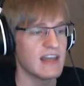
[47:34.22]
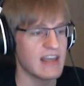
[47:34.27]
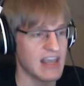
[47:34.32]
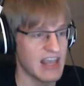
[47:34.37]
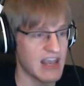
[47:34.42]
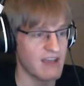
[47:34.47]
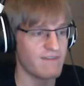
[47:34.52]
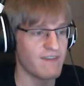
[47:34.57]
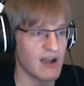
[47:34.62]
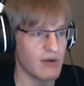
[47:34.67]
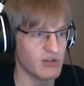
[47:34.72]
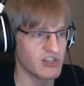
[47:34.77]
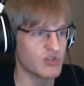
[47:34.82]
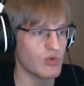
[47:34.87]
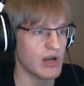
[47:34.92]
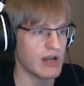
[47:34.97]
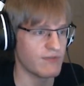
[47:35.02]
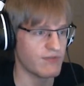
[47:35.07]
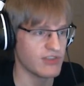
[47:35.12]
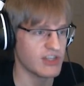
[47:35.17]
If I was
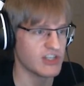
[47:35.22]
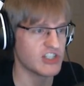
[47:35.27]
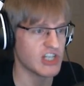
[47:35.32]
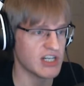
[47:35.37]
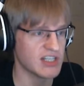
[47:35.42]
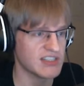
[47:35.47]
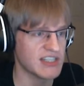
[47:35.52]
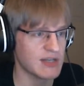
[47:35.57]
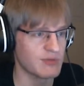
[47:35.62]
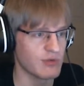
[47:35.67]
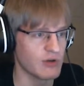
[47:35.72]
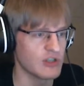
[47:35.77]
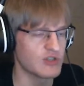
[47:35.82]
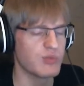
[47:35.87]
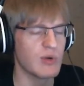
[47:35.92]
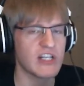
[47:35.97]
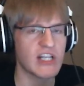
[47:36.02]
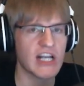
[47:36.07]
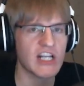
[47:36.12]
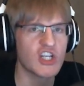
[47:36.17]
going for the genocide route,
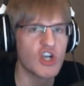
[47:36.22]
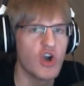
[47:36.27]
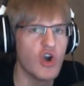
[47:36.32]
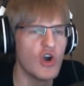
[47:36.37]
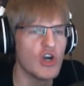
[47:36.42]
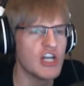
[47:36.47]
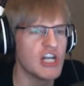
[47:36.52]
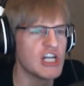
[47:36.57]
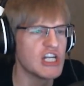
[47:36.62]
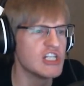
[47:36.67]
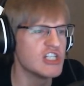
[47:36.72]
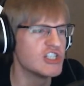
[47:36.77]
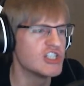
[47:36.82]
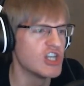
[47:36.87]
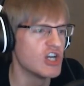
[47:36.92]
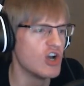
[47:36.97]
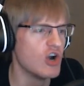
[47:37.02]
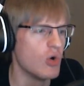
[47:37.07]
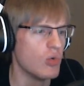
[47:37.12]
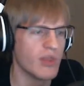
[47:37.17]
which I couldn't
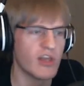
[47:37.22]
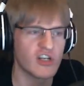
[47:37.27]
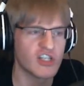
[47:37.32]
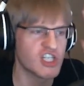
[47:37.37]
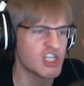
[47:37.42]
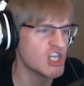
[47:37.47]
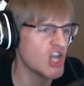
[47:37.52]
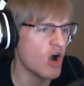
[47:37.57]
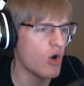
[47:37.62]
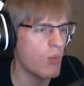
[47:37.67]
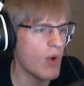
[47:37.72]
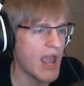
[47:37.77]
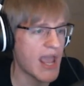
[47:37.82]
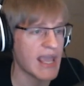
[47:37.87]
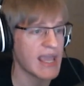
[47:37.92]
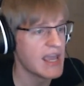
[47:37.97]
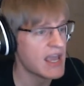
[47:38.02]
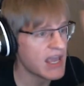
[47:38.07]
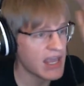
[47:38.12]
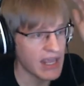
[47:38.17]
do. There's no
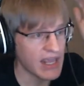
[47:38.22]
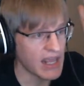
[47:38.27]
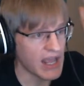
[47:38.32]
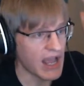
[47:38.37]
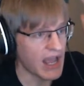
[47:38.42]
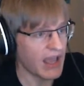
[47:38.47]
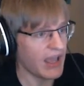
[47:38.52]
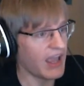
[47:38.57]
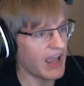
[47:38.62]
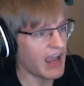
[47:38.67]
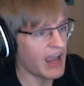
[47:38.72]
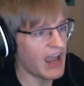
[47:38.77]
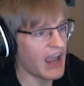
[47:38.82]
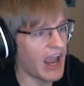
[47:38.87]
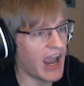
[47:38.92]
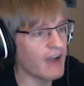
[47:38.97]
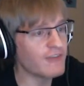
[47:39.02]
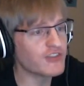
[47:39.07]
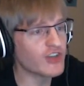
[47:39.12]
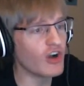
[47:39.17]
way.
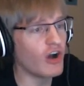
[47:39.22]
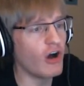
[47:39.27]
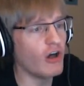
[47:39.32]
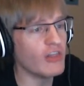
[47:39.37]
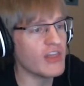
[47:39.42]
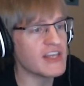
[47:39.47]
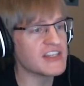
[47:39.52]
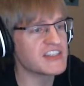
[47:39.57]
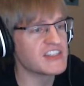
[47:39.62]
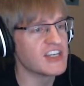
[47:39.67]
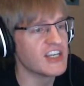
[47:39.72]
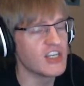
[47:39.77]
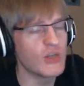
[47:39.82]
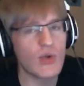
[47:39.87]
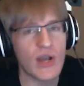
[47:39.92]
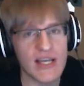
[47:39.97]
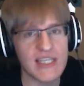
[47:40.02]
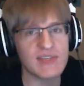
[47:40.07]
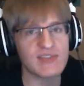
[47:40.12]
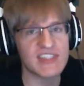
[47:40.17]
After all this, you
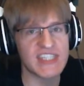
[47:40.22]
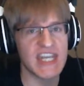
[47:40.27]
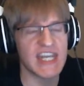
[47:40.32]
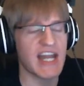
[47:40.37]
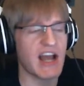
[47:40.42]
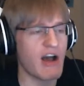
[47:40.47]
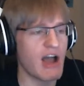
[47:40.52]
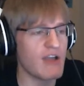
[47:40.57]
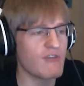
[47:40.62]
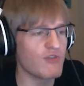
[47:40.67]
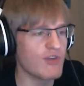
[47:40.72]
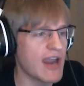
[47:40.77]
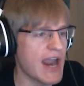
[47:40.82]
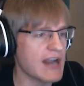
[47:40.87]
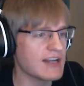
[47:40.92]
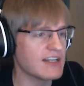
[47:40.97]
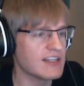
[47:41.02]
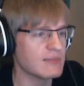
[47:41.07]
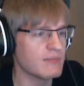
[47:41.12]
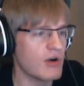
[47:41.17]
guys have seen how I've
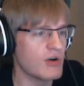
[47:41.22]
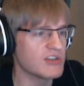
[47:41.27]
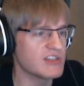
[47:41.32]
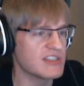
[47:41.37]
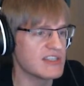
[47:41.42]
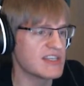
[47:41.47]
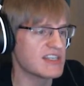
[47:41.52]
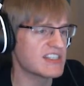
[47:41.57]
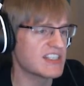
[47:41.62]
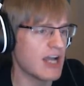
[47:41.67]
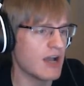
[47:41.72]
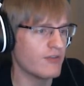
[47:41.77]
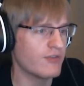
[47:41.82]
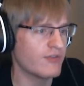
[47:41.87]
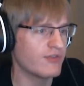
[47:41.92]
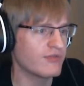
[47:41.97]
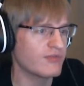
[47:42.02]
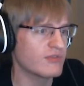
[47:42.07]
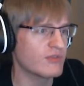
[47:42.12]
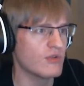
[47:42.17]
reacted to most of this
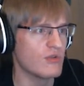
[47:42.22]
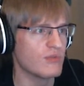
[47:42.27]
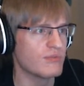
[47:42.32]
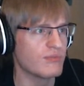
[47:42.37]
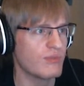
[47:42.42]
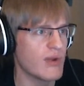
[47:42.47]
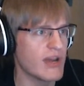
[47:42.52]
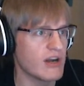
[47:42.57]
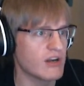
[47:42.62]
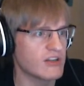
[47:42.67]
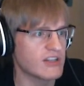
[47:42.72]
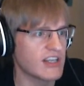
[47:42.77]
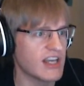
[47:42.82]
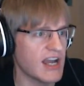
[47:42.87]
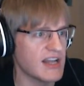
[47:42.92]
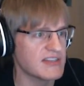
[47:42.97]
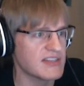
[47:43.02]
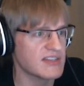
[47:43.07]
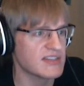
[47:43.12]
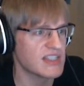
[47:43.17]
stuff through weird
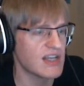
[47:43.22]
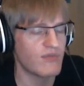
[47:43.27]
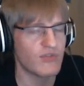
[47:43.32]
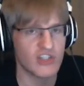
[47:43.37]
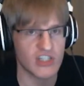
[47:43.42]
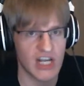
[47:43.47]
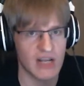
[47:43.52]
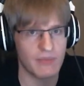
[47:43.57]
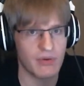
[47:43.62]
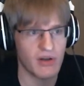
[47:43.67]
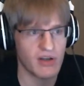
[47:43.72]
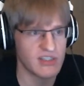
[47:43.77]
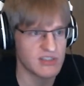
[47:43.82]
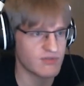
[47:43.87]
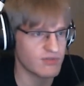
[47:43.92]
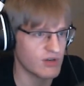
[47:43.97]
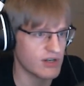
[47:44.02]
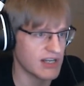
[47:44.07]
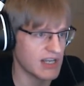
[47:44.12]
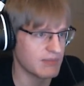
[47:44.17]
cuts and stuff, which I apologize
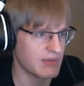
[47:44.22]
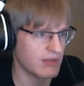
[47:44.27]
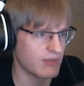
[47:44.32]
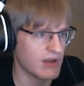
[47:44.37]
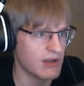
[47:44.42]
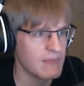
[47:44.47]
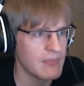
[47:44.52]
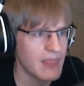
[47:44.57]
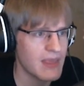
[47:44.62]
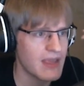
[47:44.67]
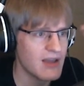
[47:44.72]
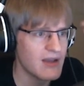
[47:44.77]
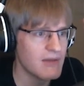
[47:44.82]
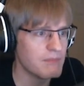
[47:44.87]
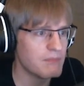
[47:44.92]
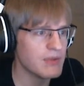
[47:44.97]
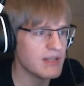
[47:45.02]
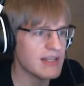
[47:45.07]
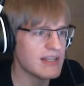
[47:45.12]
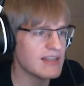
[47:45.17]
for again, by the way.
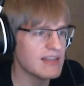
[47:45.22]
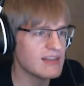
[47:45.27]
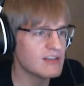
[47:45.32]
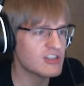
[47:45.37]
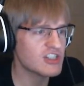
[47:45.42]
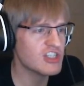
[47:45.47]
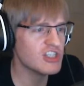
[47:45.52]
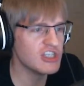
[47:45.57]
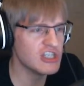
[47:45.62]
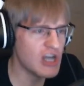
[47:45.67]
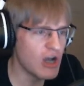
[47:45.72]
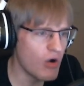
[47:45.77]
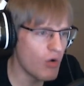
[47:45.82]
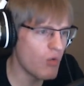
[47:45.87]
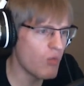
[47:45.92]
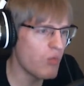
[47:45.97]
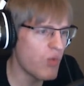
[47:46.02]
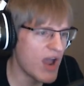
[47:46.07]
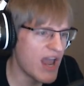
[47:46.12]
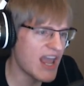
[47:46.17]
But there's no
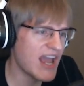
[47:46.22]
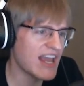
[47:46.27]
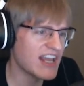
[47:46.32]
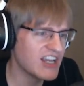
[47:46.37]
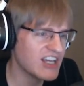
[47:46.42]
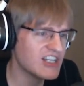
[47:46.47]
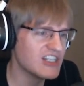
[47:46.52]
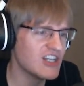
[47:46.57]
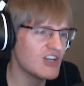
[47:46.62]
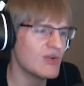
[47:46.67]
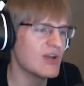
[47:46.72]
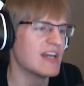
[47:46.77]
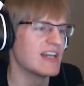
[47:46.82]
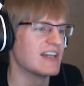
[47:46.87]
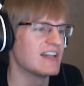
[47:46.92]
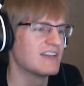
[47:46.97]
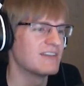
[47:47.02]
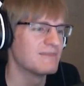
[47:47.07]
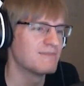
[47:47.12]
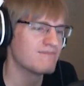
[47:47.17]
way I could do it.
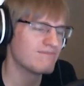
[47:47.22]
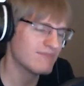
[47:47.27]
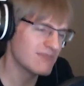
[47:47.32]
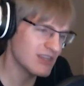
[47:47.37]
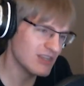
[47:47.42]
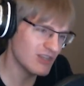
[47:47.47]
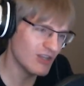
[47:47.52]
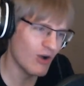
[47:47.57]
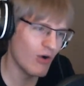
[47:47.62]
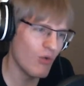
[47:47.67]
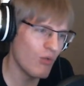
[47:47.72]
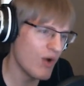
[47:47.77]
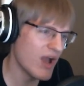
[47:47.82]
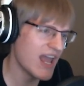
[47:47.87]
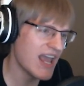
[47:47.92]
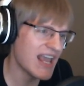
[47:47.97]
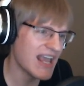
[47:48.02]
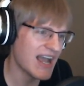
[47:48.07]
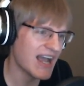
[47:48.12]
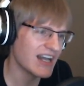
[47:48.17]
No
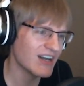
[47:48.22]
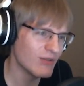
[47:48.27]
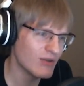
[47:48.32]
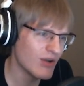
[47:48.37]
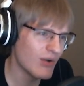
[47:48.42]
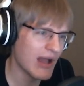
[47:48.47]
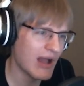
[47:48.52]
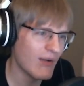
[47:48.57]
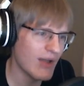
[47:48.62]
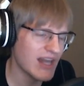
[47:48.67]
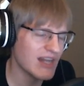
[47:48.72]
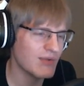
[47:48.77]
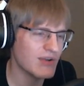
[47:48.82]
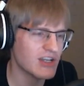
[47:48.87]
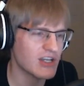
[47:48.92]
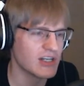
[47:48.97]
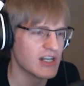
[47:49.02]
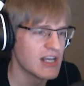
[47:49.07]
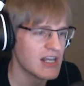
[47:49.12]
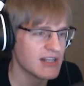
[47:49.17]
way. I don't know how anyone
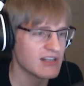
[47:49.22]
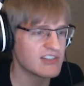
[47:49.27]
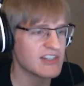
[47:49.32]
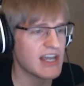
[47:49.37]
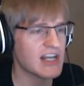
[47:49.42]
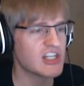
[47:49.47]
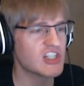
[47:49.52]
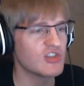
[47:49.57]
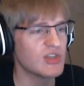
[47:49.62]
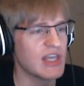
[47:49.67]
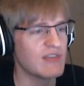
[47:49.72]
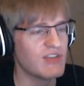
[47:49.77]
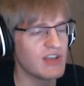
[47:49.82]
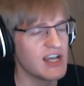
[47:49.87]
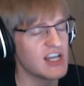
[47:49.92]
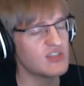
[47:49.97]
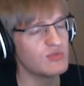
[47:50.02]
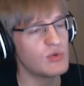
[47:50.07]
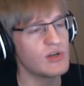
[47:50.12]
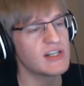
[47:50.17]
could. There's actually, if you
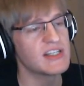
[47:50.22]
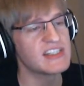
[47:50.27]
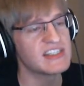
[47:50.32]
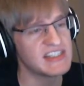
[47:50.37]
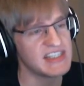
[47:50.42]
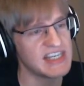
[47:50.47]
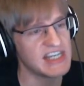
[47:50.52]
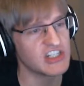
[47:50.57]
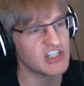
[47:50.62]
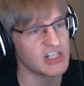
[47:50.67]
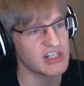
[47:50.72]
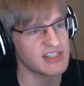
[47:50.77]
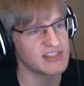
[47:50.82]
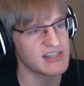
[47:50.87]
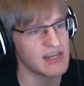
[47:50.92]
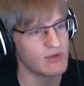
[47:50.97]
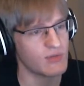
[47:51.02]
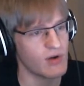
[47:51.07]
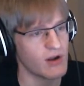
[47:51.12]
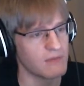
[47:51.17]
guys want to see a
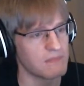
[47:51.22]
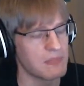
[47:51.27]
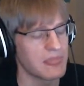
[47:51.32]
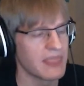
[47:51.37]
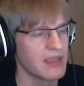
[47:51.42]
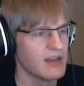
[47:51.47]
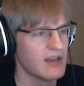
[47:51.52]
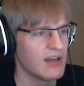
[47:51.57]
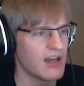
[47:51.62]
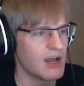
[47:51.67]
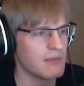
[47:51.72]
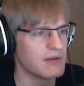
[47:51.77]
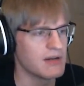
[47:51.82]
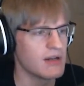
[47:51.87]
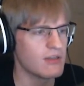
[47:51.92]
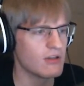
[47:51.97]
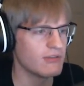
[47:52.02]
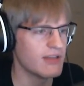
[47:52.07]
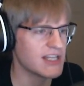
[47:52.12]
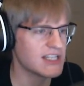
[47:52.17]
genocide run,
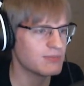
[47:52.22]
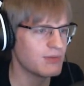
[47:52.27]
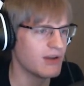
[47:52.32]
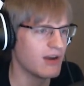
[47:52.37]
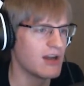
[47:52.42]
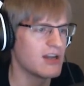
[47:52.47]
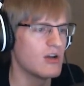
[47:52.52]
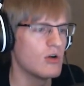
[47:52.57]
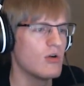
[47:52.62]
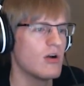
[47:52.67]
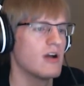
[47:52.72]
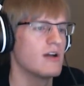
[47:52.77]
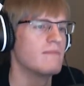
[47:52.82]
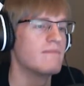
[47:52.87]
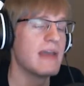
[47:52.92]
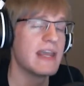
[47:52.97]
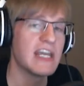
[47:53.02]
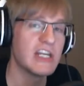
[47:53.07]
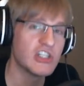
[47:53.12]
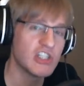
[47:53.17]
another Let's Player I know,
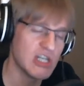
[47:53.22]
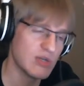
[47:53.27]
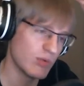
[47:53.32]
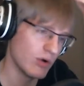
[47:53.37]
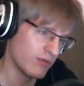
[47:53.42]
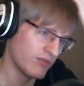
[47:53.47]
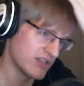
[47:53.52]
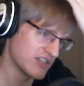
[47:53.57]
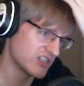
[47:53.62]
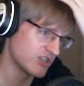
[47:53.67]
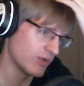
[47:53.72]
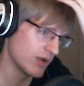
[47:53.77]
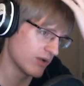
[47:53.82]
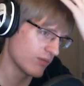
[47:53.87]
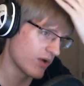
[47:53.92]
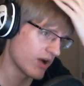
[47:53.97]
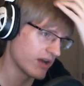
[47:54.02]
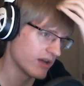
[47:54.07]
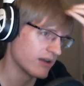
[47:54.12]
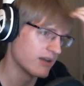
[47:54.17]
MegaGWolf, is doing
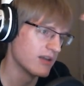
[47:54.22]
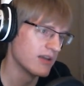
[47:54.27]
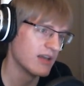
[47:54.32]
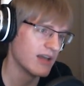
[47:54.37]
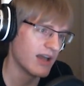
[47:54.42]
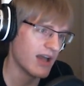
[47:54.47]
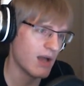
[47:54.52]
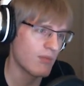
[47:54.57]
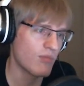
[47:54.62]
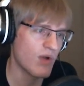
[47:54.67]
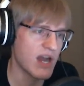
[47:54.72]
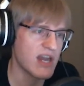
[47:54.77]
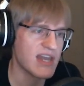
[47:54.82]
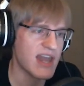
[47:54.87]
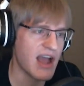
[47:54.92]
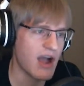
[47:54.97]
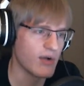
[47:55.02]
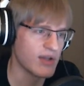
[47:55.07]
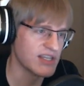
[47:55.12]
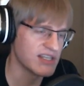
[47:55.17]
one right
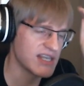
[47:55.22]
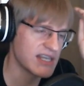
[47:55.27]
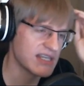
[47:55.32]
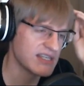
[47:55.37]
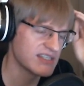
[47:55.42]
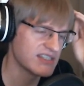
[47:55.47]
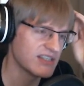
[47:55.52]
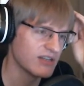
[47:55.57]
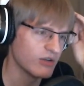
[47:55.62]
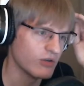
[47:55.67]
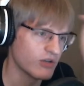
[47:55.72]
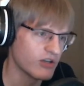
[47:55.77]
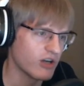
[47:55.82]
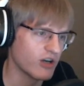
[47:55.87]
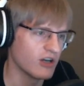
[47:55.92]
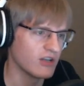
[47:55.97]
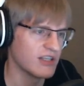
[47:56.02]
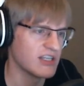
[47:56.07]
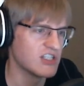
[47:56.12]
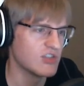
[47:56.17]
now. He's still
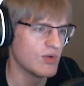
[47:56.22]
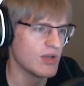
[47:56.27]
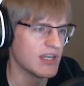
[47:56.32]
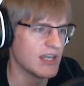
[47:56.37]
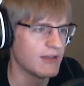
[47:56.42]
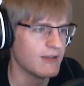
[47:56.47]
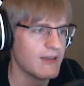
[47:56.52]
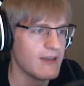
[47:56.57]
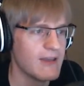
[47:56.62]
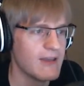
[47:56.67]
currently doing it.